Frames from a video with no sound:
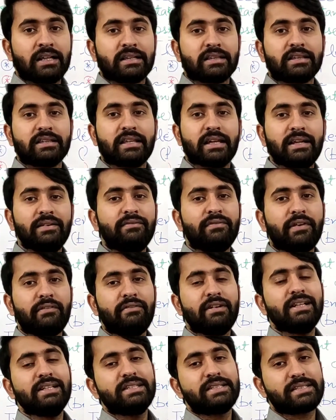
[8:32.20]
Then we
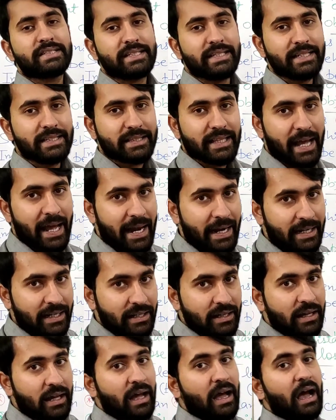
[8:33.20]
will see
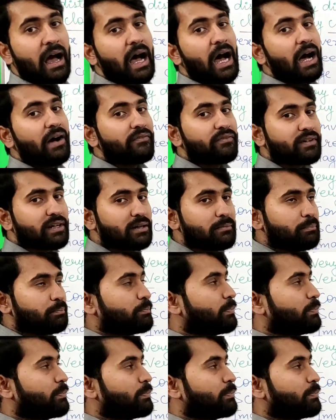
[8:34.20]
that after